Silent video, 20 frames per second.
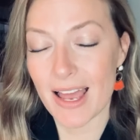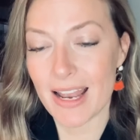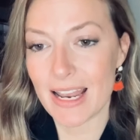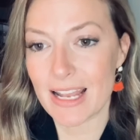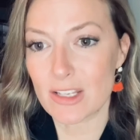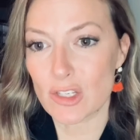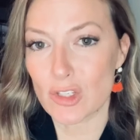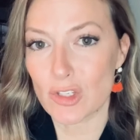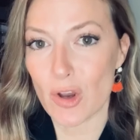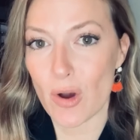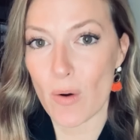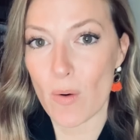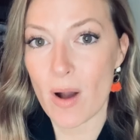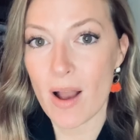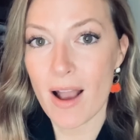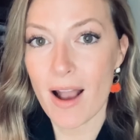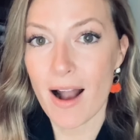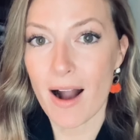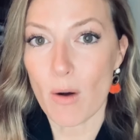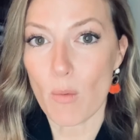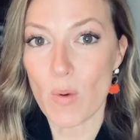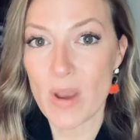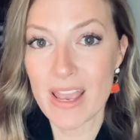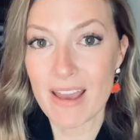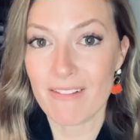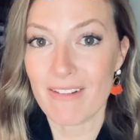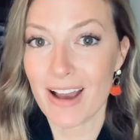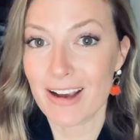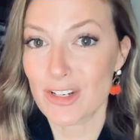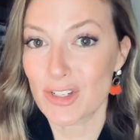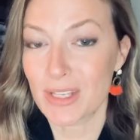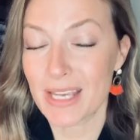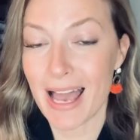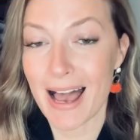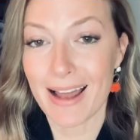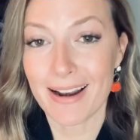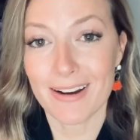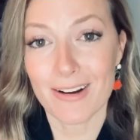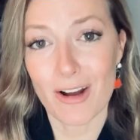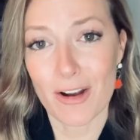And so we have actually
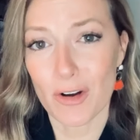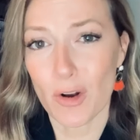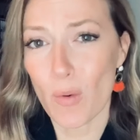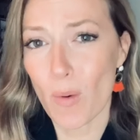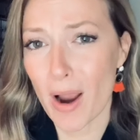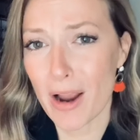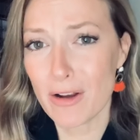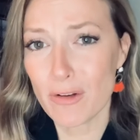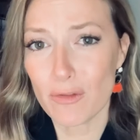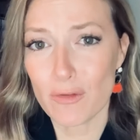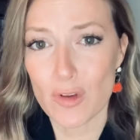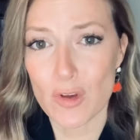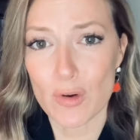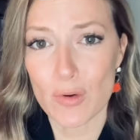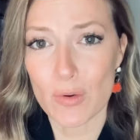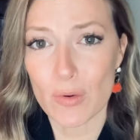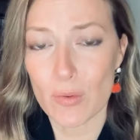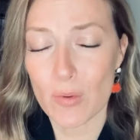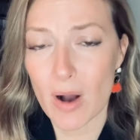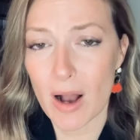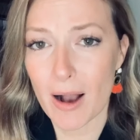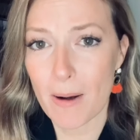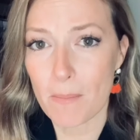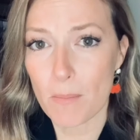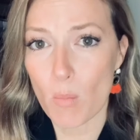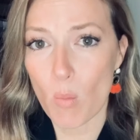added on quite a few um,